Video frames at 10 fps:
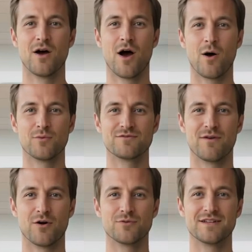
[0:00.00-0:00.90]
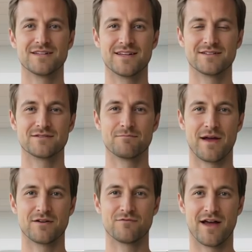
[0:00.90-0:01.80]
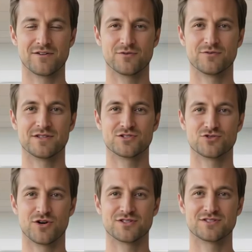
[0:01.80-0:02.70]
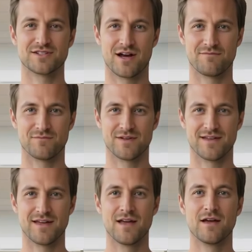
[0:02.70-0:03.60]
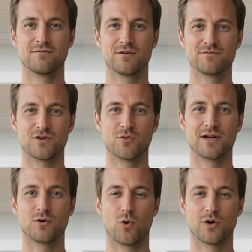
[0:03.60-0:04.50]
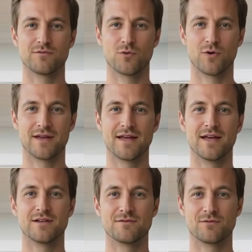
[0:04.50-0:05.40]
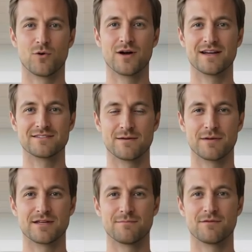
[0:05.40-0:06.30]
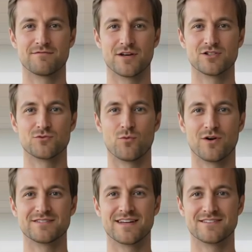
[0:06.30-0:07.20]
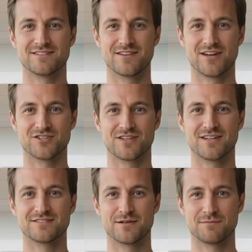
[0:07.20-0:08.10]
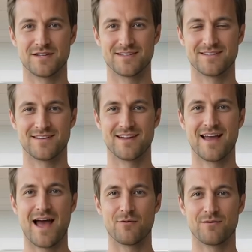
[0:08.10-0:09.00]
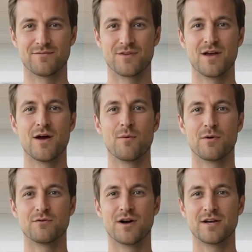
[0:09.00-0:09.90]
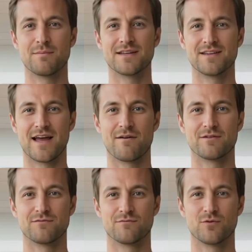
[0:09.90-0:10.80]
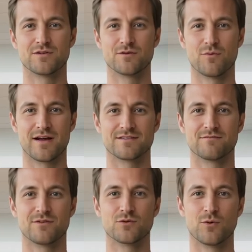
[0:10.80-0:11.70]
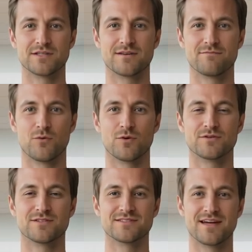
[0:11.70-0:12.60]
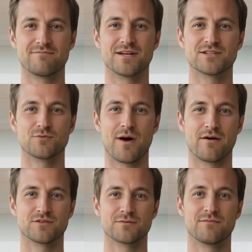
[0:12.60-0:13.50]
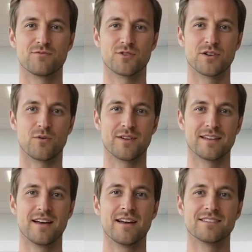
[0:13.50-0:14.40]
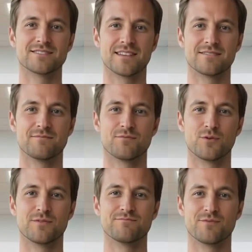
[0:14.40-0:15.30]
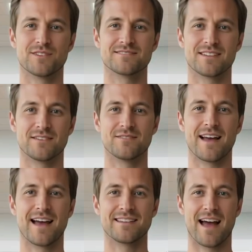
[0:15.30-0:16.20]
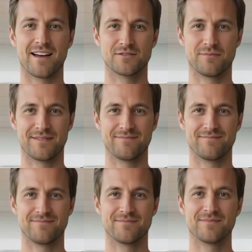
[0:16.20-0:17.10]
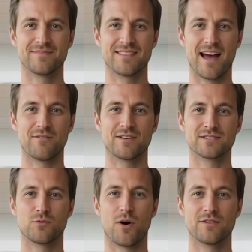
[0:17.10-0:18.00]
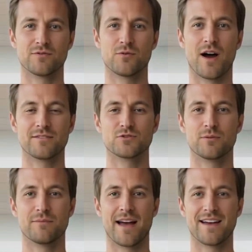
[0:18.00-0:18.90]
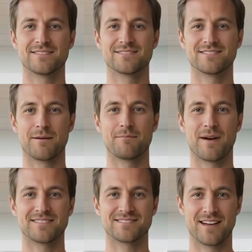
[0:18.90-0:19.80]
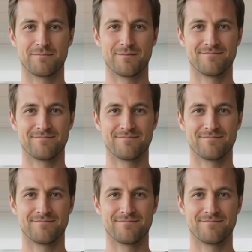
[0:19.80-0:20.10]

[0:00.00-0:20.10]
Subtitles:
Always follow the adhesive manufacturer's instructions carefully. For floating cork flooring, the floor can typically be finished once installation is complete. However, we recommend allowing the floor to rest for 24 to 72 hours before coating to let the flooring fully settle and acclimate. Now let's walk through how to apply it step by step.